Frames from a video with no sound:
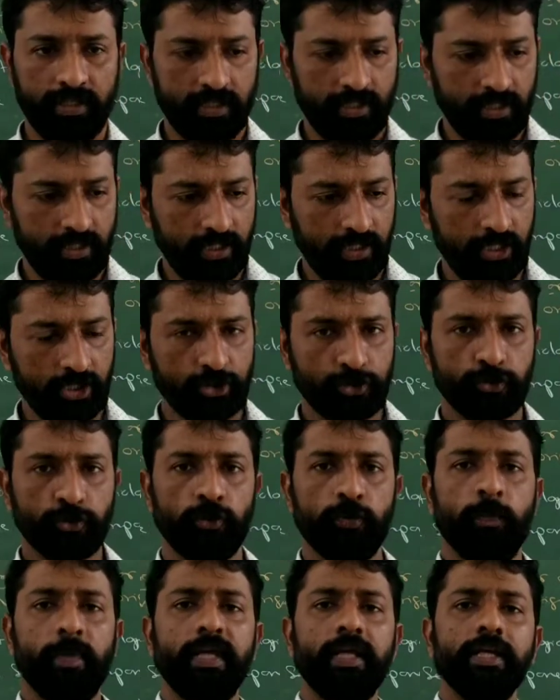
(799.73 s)
it
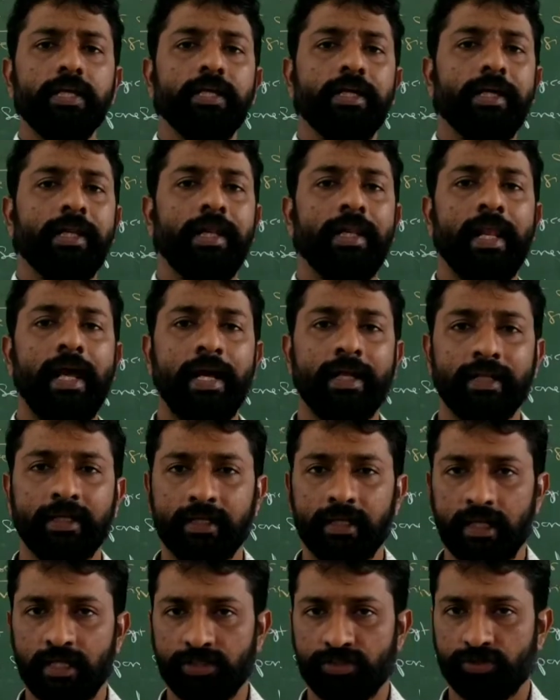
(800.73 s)
should be
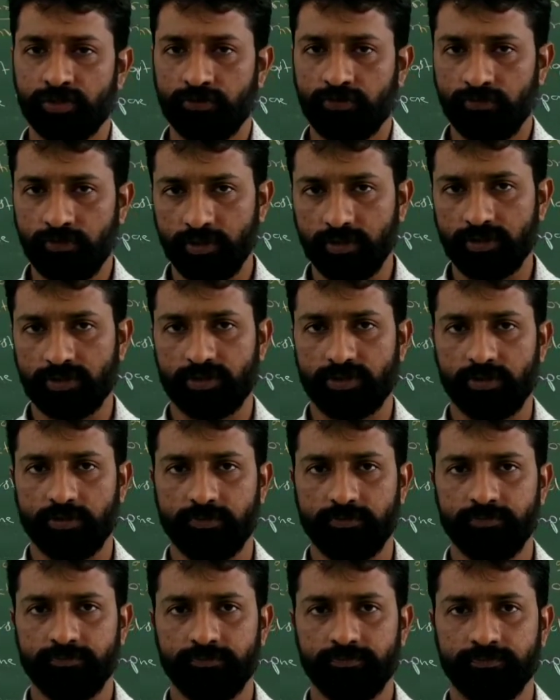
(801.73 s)
Latinized first,
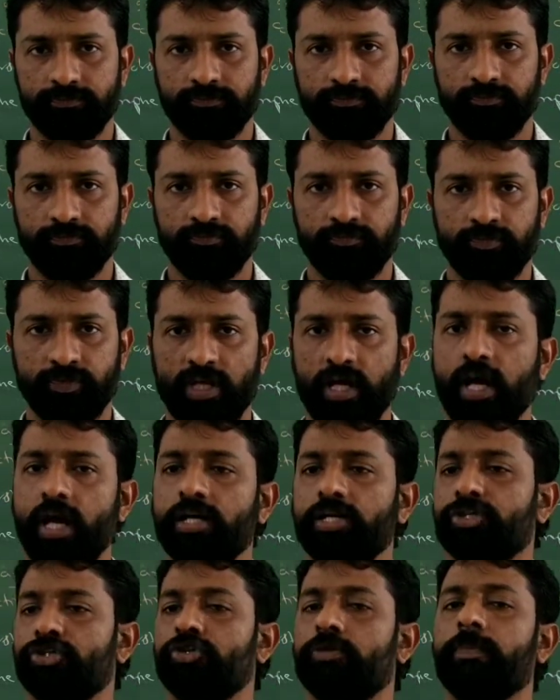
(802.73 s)
or
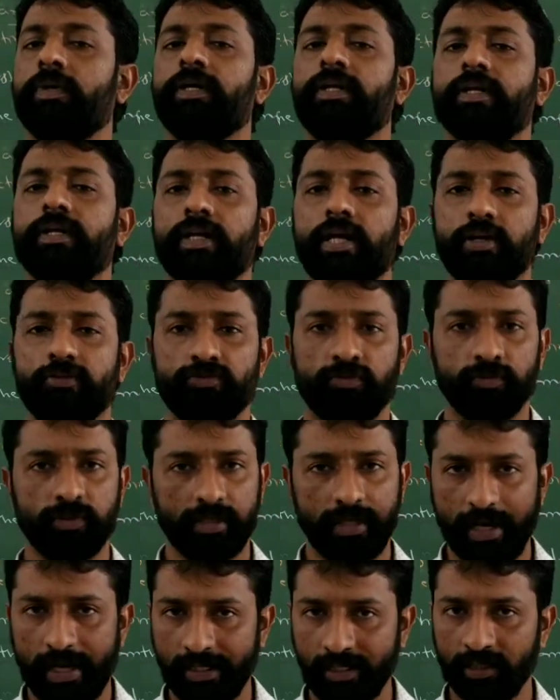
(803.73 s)
it should be derived from the
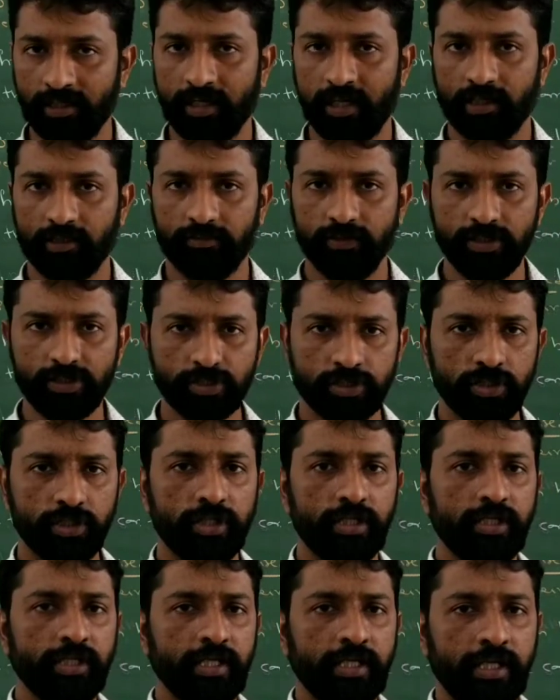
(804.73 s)
Latin language
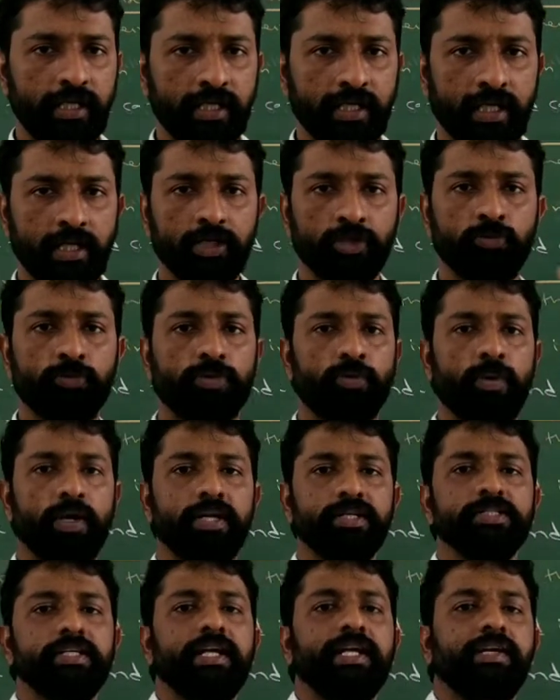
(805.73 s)
in order to provide
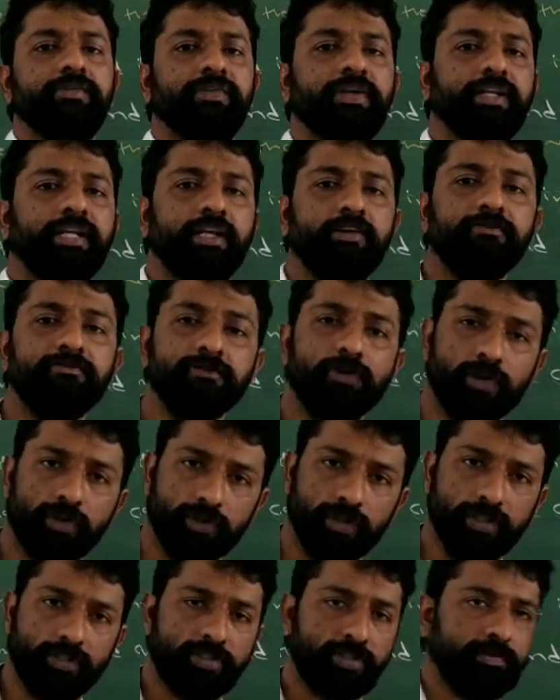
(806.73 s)
a scientific name for
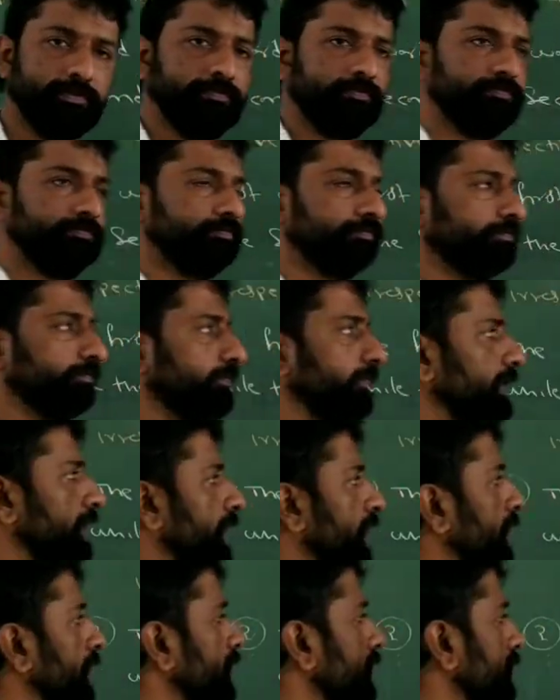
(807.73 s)
that.
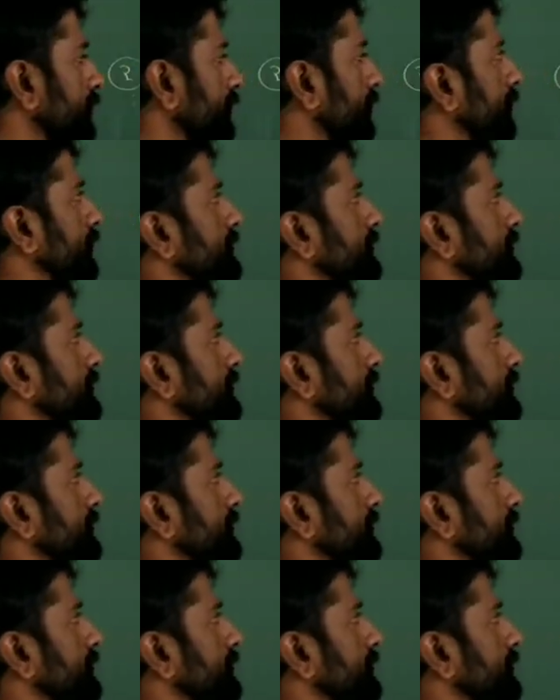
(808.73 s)
That is the